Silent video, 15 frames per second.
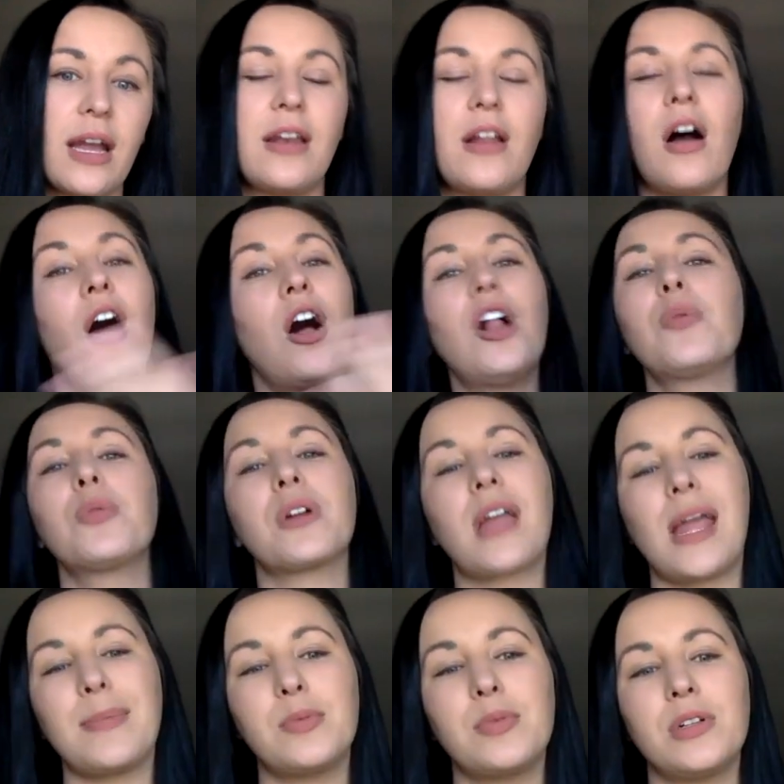and all were
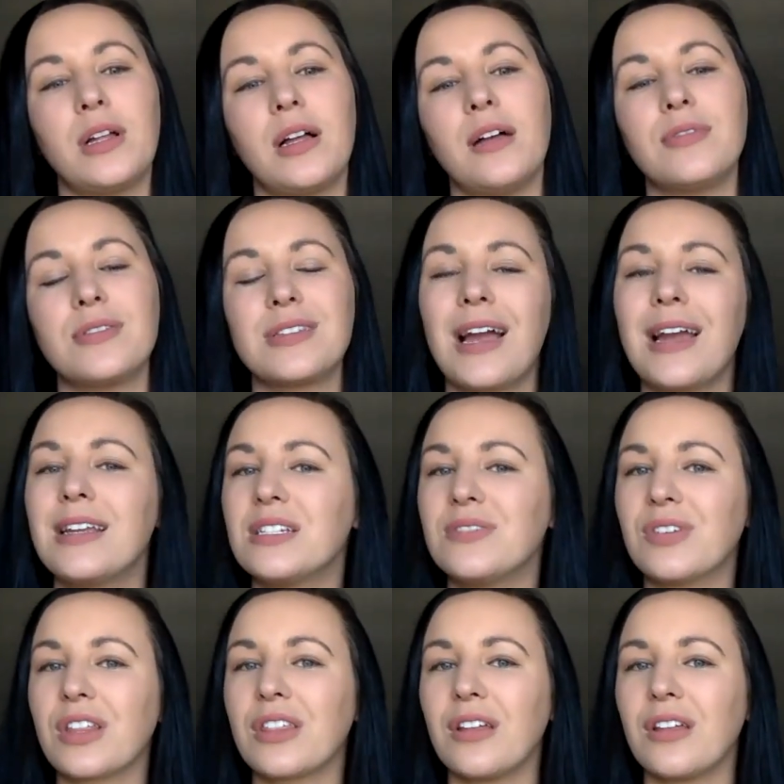capable of scientific